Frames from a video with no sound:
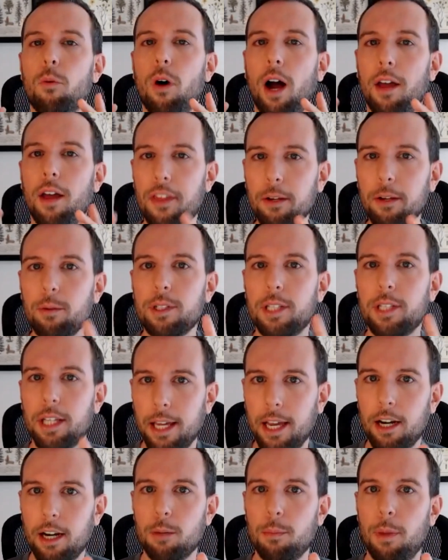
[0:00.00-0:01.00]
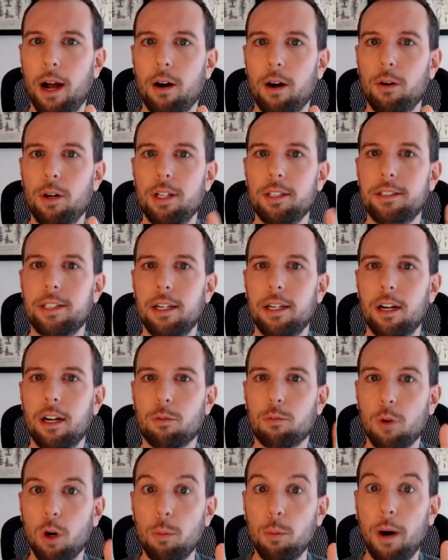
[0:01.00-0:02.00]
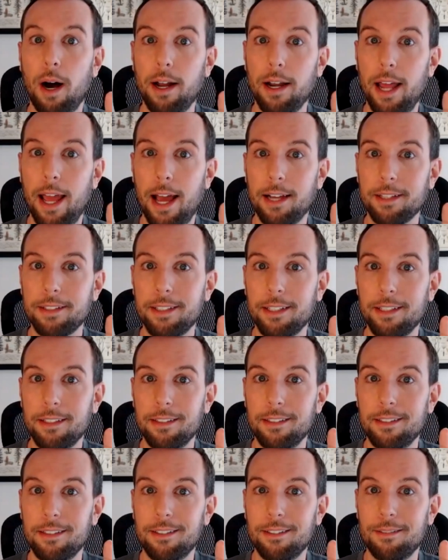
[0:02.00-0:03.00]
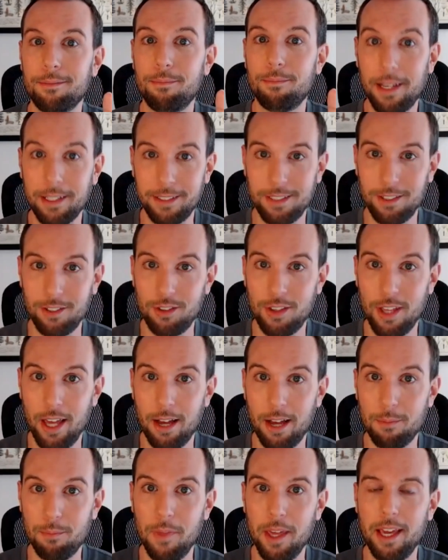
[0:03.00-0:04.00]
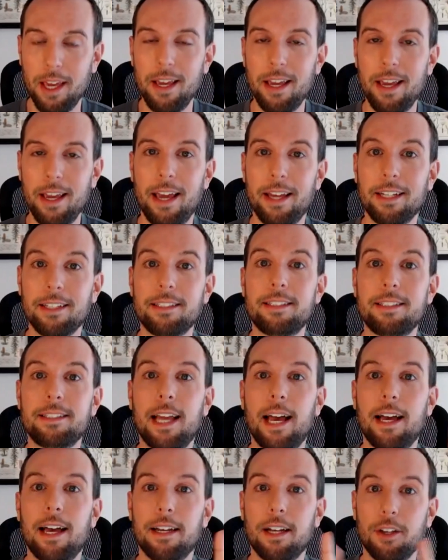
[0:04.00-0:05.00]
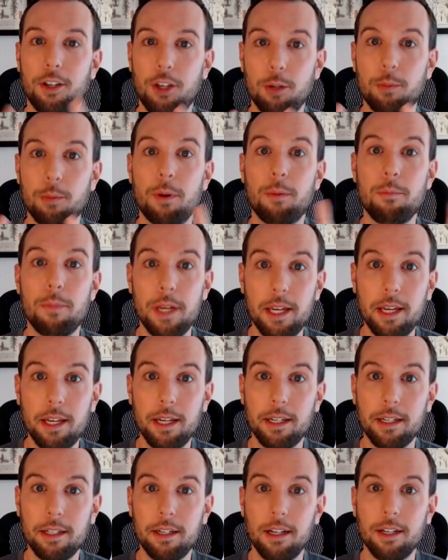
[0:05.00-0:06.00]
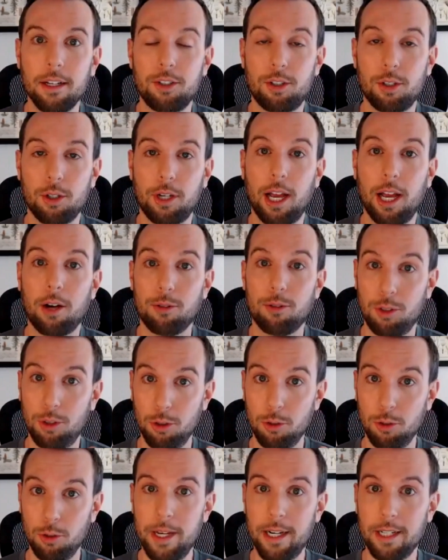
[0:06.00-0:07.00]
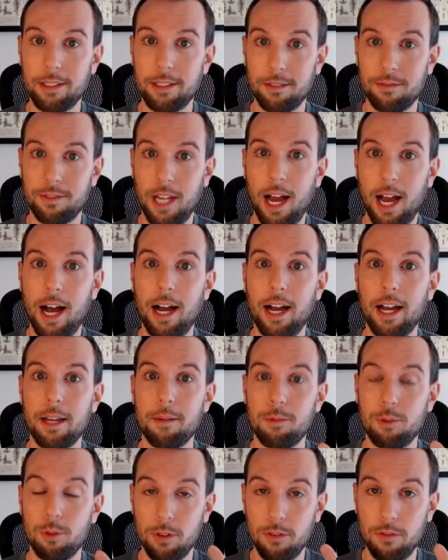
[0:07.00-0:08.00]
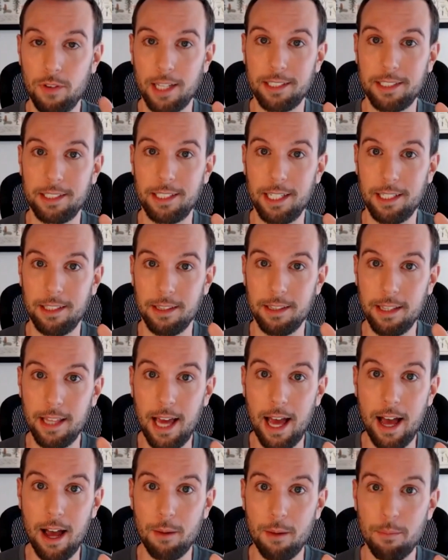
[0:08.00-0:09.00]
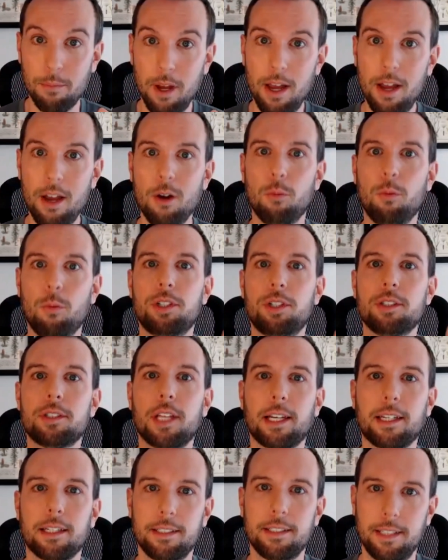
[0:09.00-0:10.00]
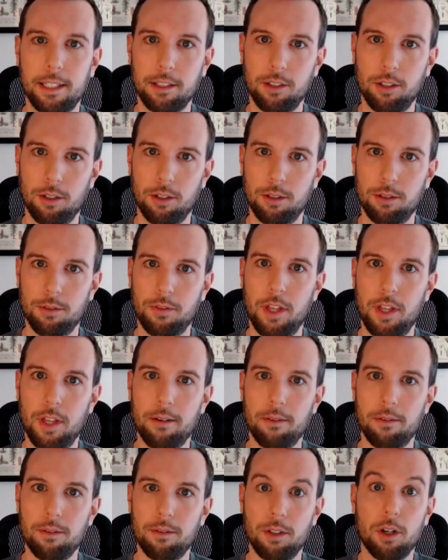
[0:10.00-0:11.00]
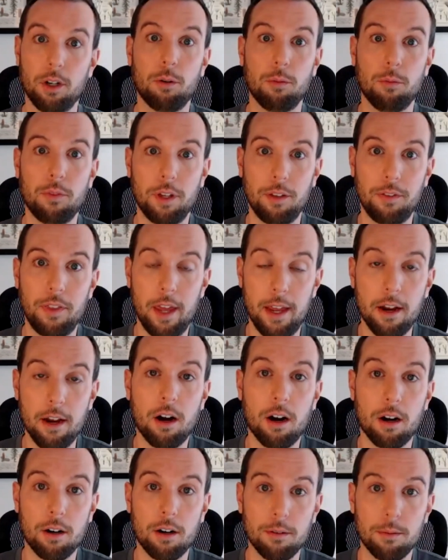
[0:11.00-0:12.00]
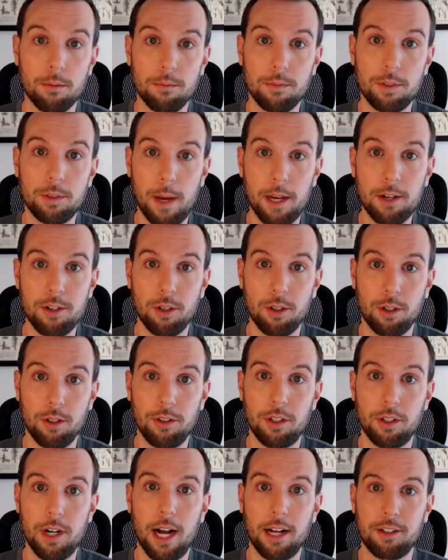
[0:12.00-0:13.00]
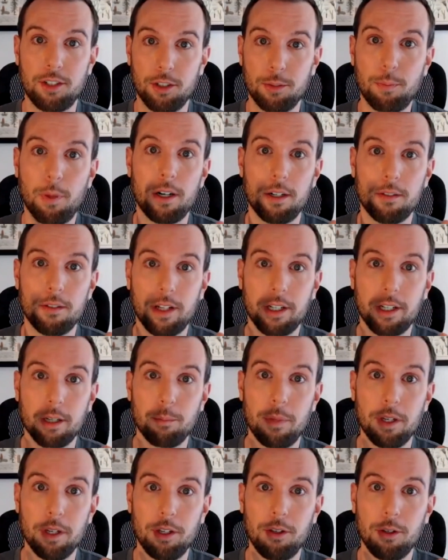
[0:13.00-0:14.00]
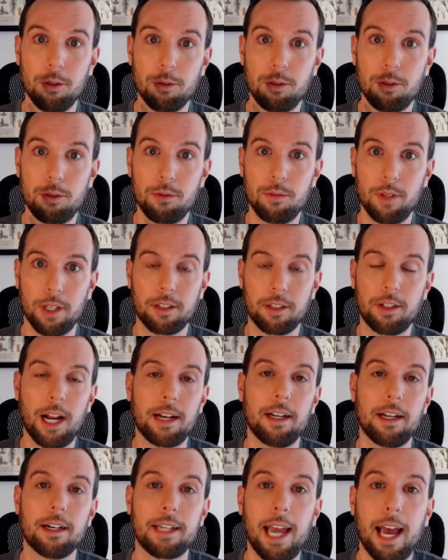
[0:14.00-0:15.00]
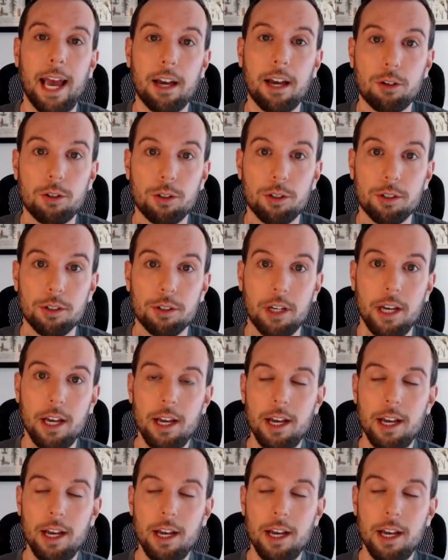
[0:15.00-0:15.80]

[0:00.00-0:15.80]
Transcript: I think what they care about is that a robot hasn't messaged them, and instead a human being took out 2 minutes of time to invest in them, which is like a signal that, that they are special and they're not just part of like a big, huge, like they're not a cattle herd.